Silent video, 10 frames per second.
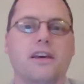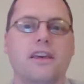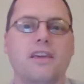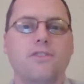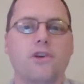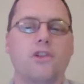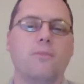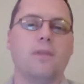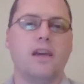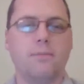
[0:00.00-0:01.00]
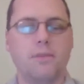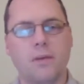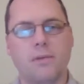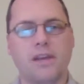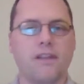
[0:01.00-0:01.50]
even though they may be
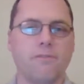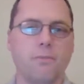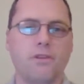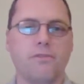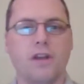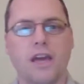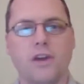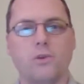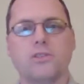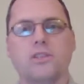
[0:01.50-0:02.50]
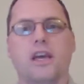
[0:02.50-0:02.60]
coming at it from different angles